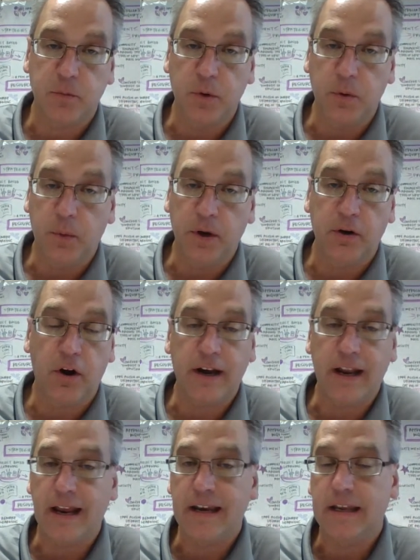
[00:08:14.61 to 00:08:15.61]
We, we are
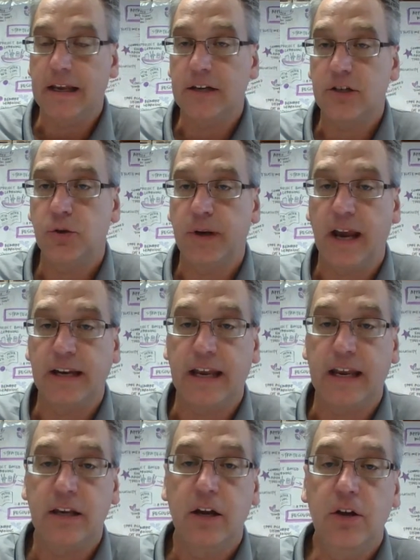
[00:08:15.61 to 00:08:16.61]
not any issuing
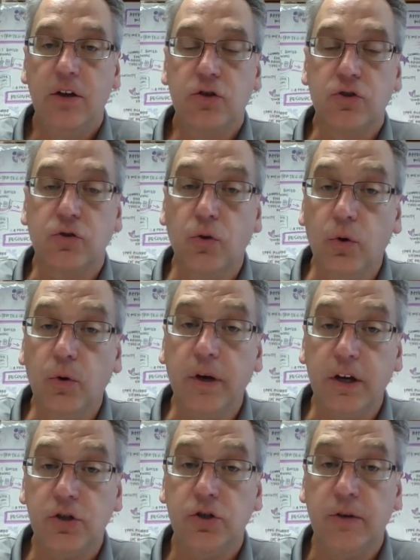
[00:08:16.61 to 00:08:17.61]
any school
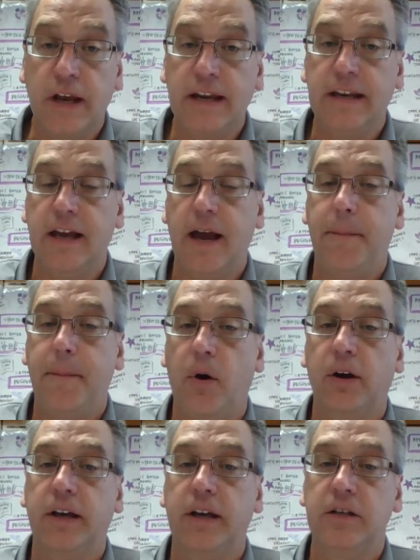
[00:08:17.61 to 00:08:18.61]
issued handicap
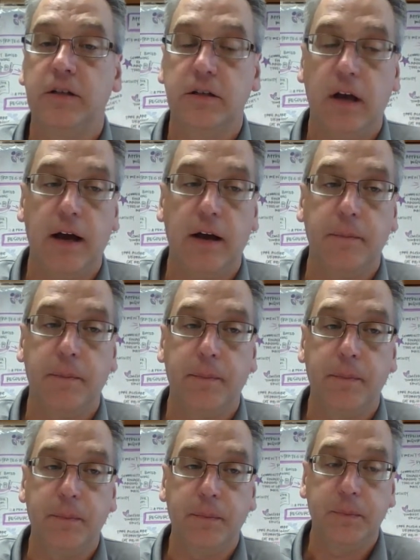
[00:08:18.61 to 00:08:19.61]
parking uh,
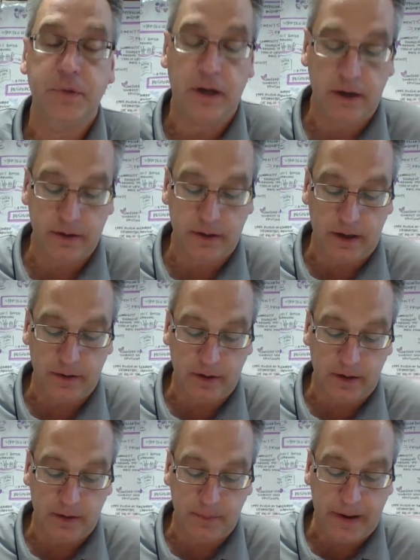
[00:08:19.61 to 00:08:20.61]
uh, uh,
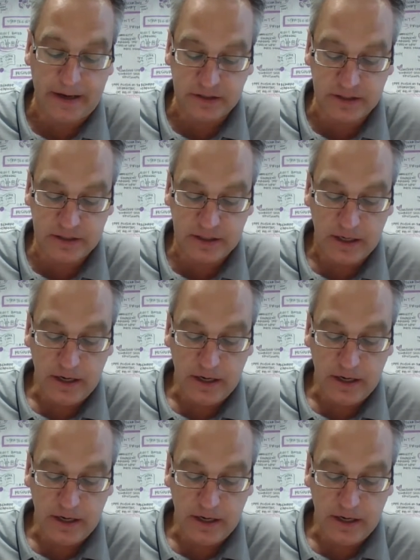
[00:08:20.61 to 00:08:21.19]
uh passes.